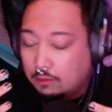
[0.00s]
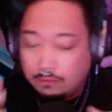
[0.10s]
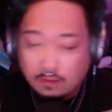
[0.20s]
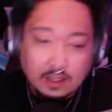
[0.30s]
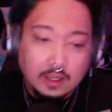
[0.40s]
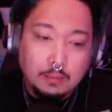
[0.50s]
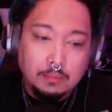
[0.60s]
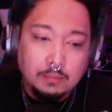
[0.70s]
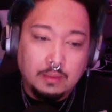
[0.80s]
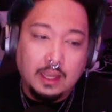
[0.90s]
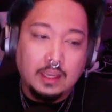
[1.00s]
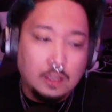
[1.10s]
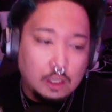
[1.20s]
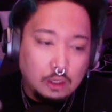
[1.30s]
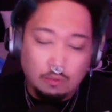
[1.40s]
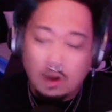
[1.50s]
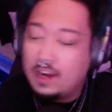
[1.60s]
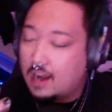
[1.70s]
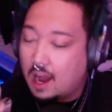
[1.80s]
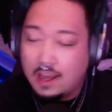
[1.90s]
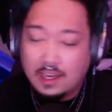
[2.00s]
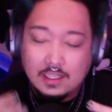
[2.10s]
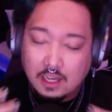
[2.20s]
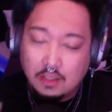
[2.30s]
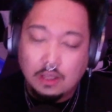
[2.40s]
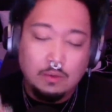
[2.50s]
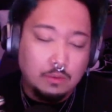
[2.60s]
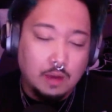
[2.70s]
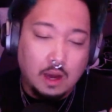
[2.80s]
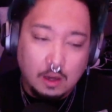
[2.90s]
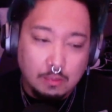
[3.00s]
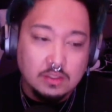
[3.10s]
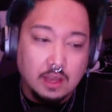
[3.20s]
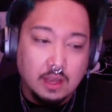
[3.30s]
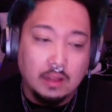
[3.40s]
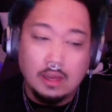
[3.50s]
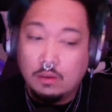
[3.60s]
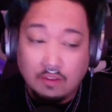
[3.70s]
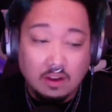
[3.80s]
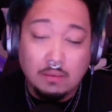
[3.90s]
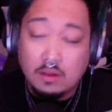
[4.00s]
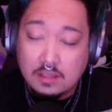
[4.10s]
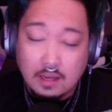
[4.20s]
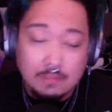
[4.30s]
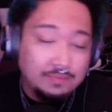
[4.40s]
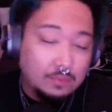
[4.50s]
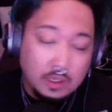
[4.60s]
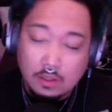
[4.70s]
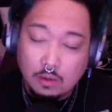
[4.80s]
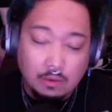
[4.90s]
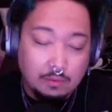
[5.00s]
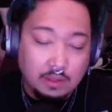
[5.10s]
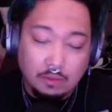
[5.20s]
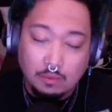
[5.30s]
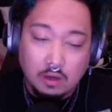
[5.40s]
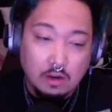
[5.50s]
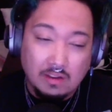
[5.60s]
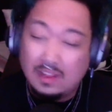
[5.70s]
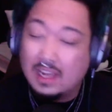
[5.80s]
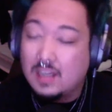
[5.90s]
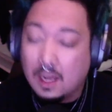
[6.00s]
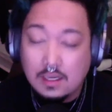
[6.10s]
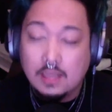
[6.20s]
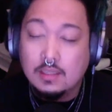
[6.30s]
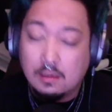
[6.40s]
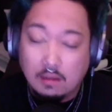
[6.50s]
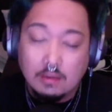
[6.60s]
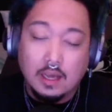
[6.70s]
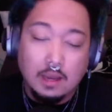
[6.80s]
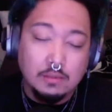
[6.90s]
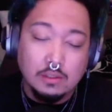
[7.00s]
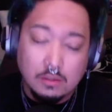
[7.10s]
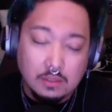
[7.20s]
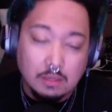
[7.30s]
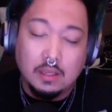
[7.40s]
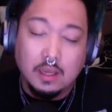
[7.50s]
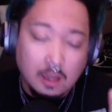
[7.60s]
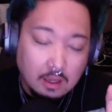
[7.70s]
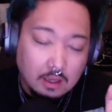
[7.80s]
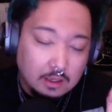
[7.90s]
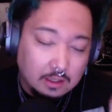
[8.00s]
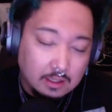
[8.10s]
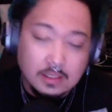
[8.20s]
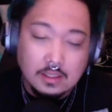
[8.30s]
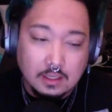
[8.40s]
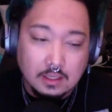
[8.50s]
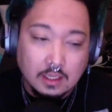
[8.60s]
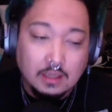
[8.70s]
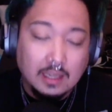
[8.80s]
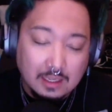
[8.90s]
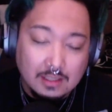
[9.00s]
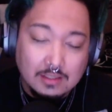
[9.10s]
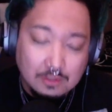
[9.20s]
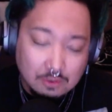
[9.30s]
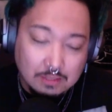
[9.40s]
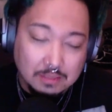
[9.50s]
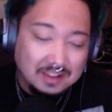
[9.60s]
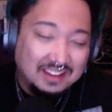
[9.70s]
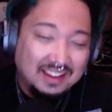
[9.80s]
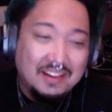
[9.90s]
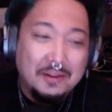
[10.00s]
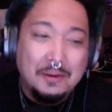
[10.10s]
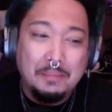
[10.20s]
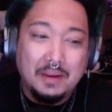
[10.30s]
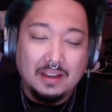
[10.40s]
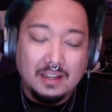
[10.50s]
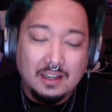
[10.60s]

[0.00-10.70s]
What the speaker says: fuck up, like Ryan and I can tell you 100%, like we fuck up all the time. We with our, like 9 days is a long time to do something consistently. It is, trust me. But